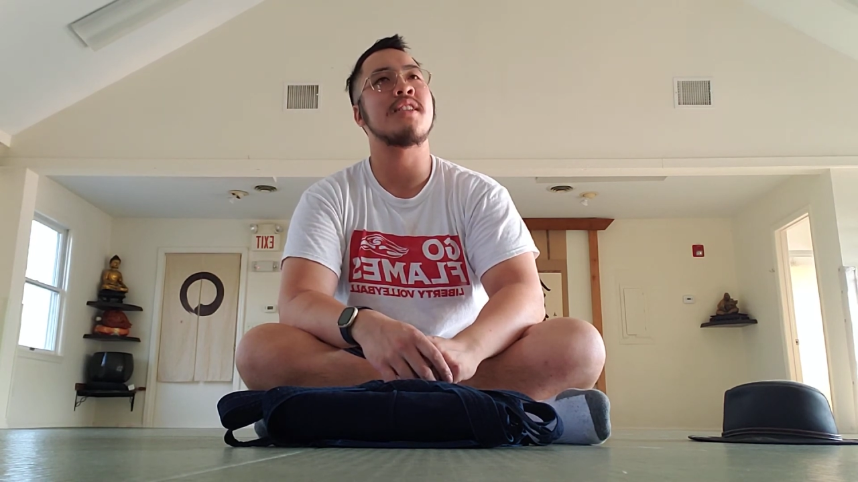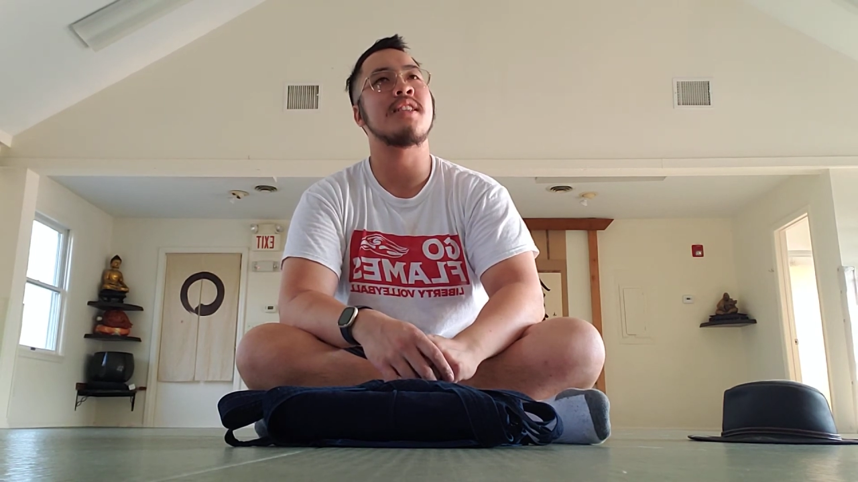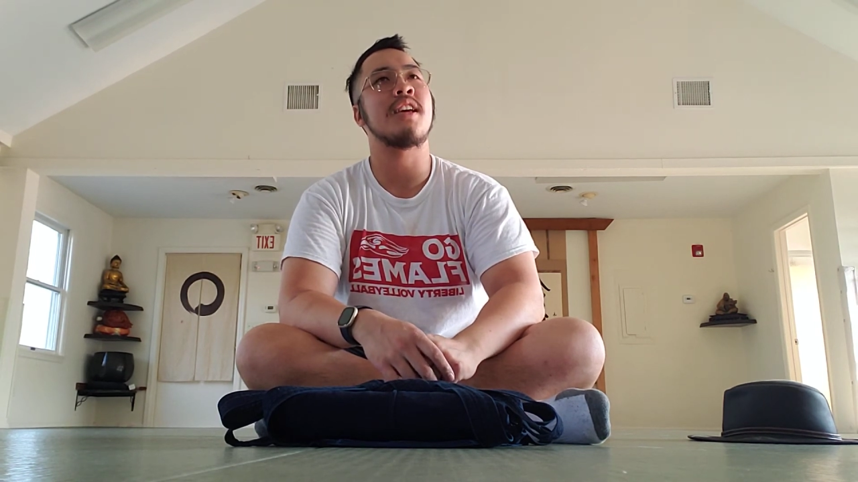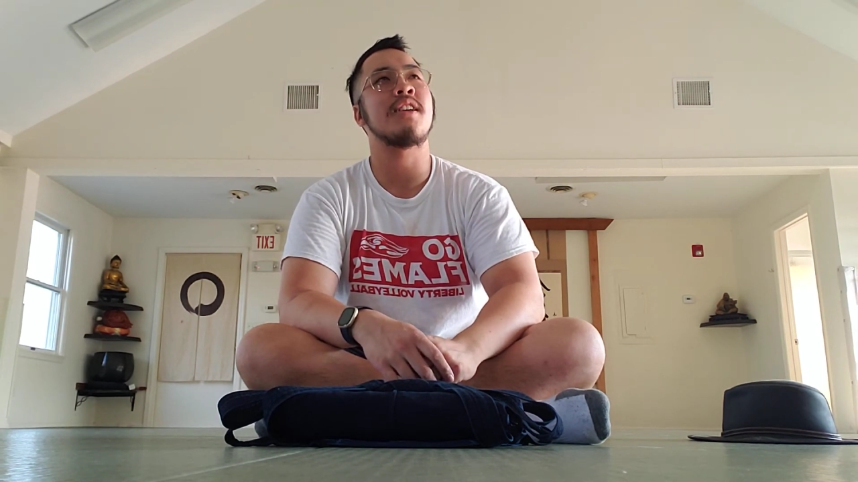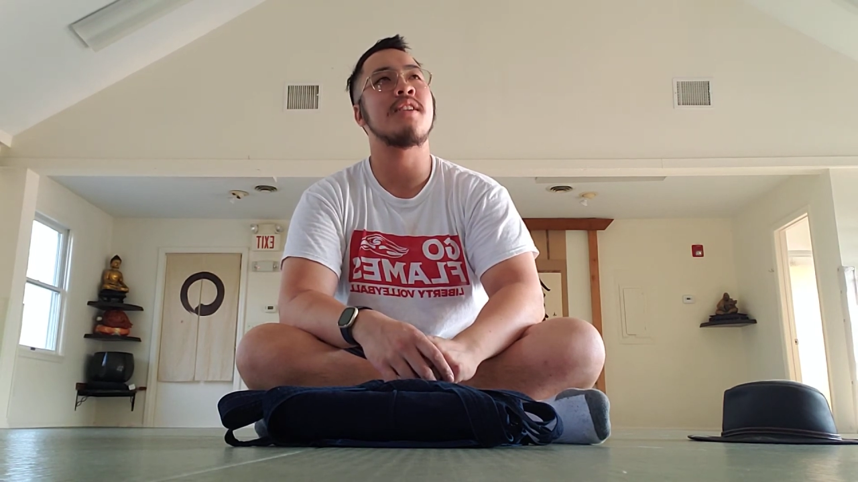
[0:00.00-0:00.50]
to
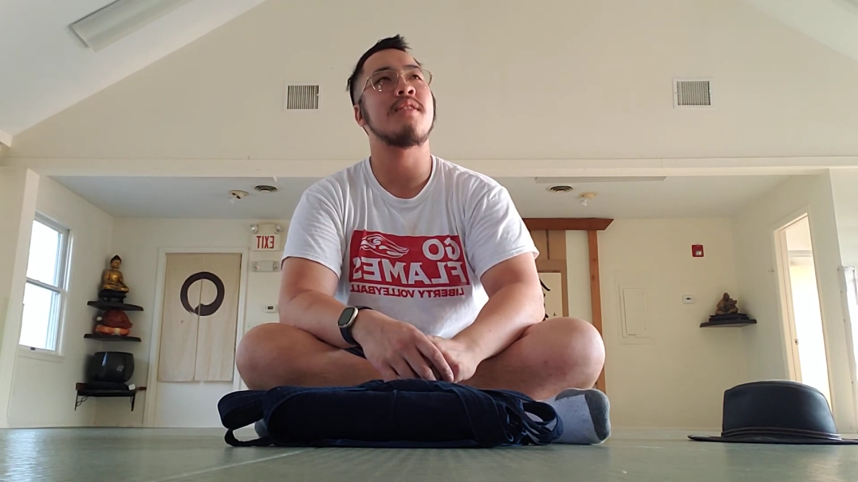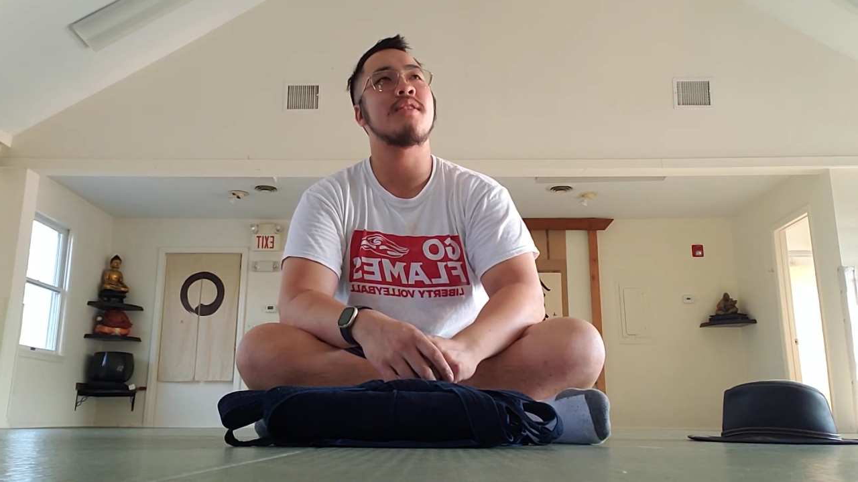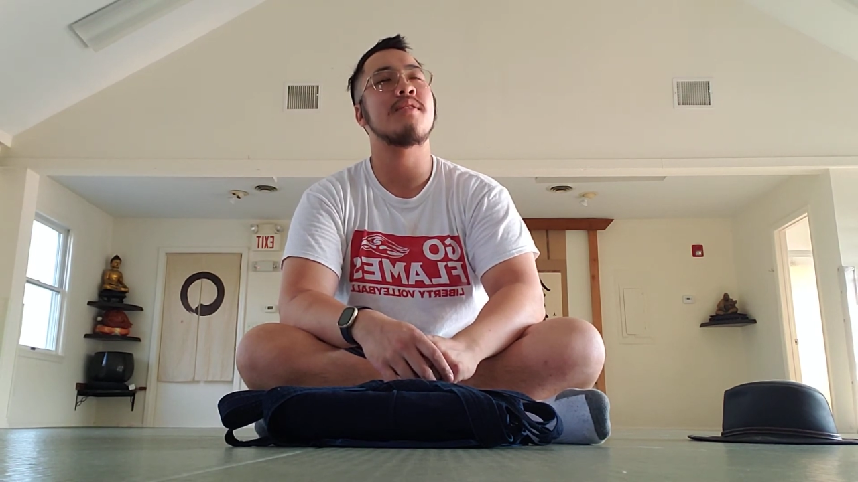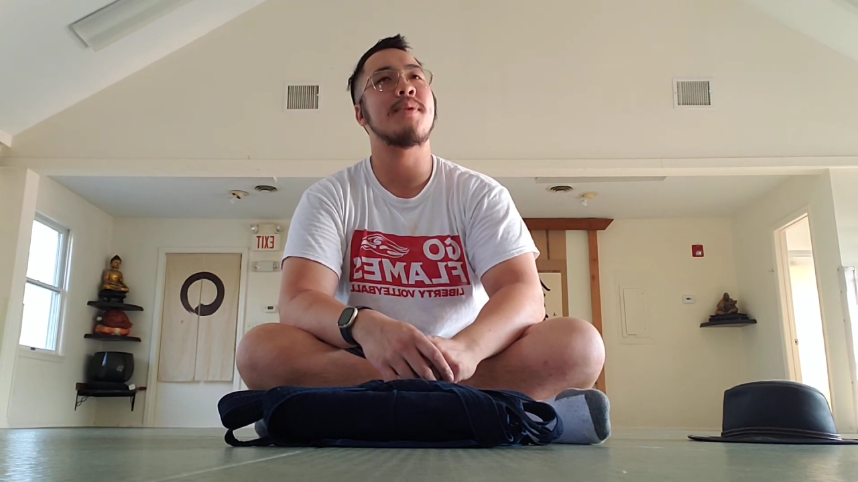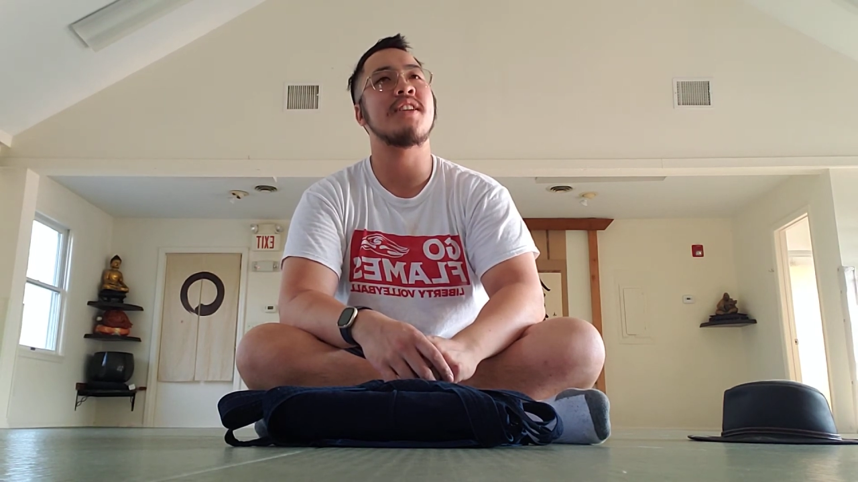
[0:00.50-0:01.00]

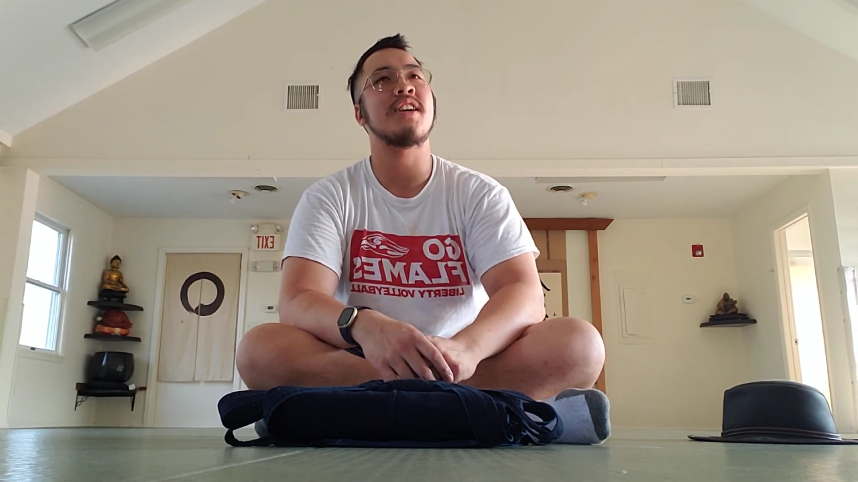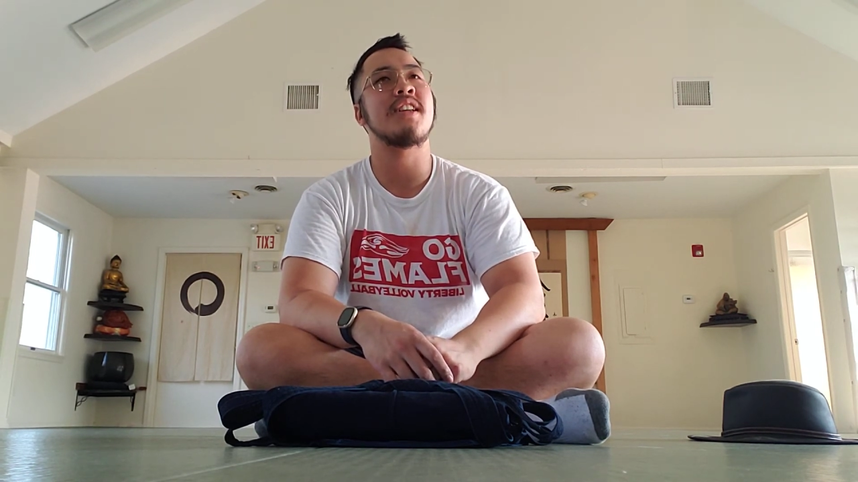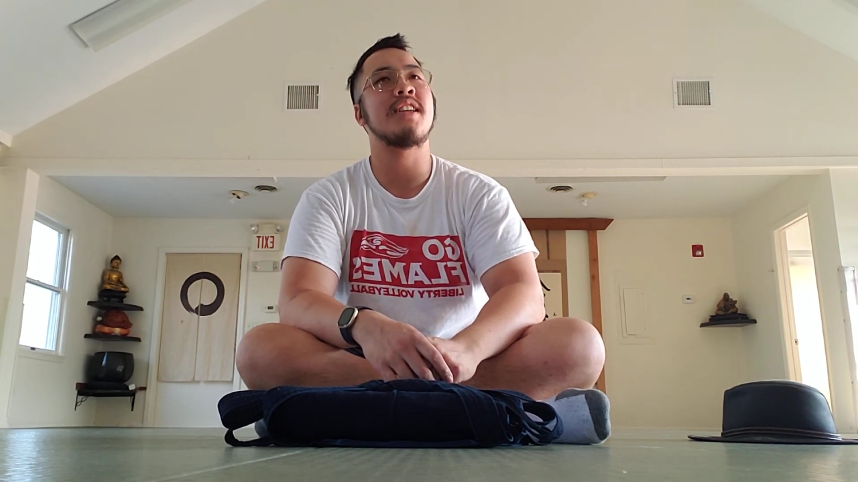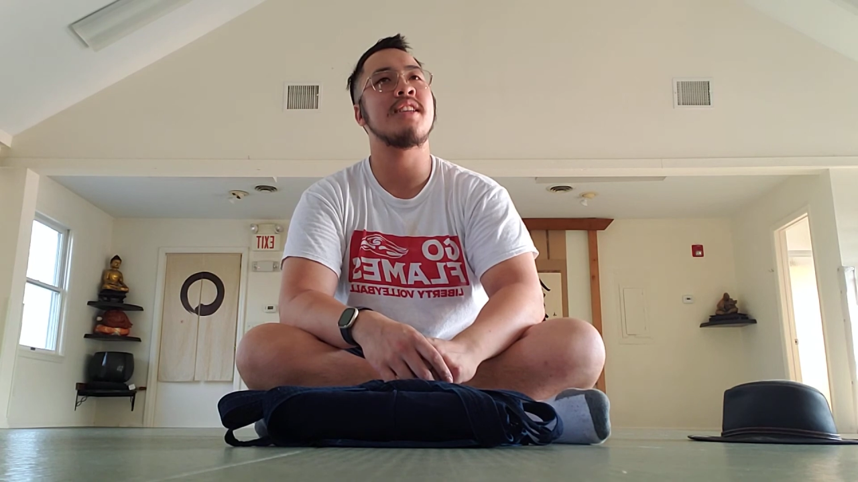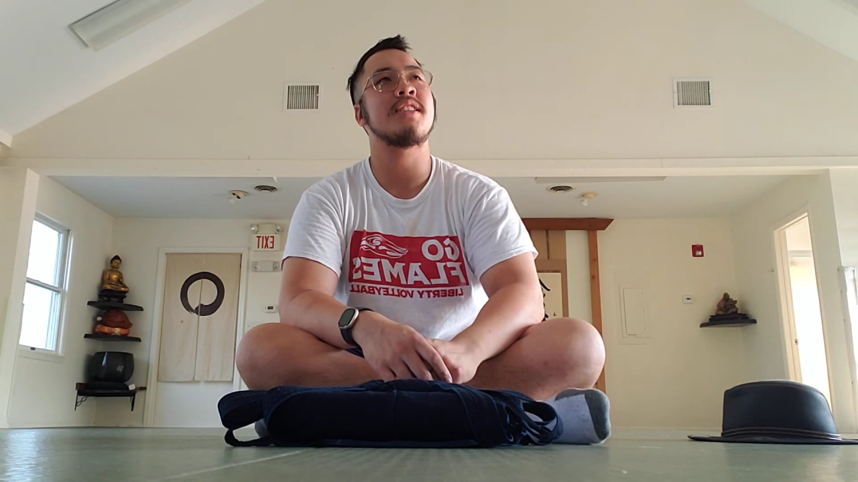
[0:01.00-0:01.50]
speak
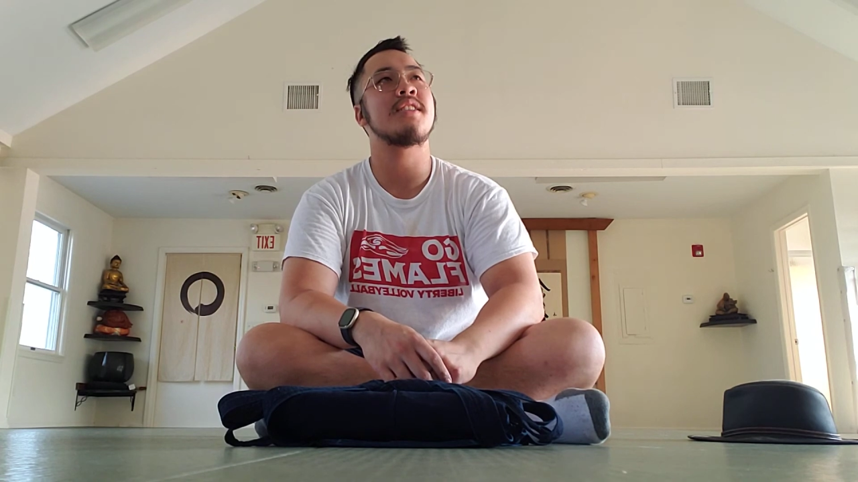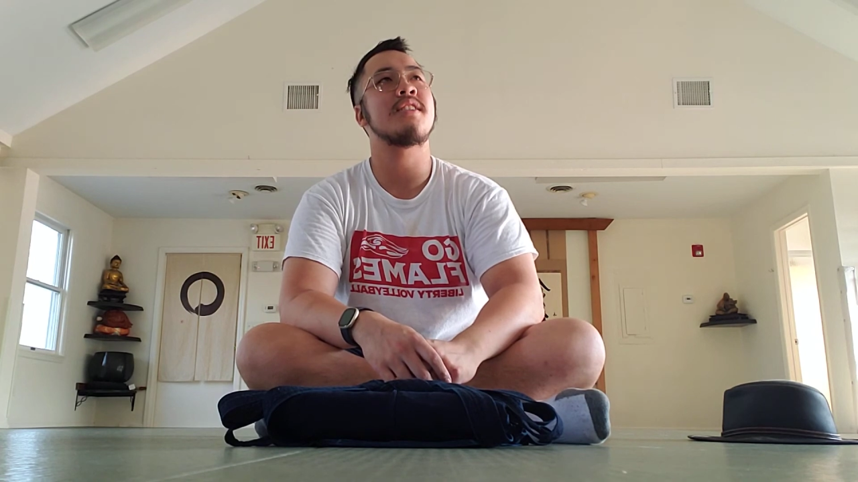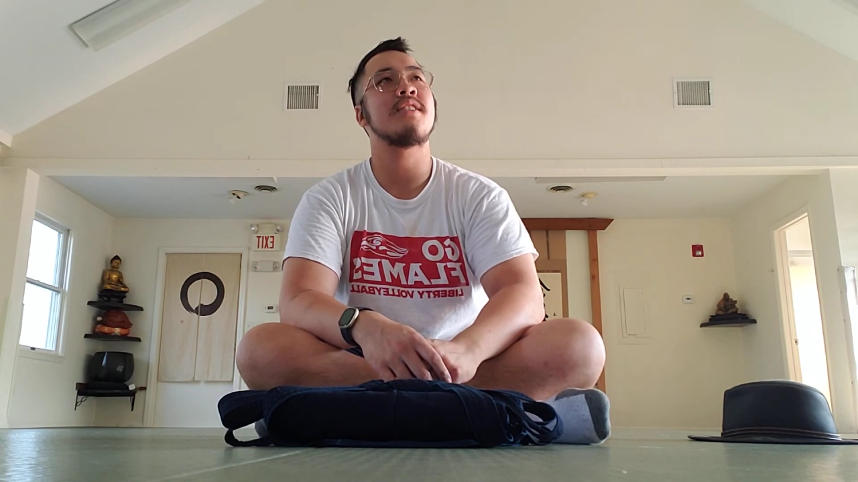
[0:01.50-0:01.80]
Chinese,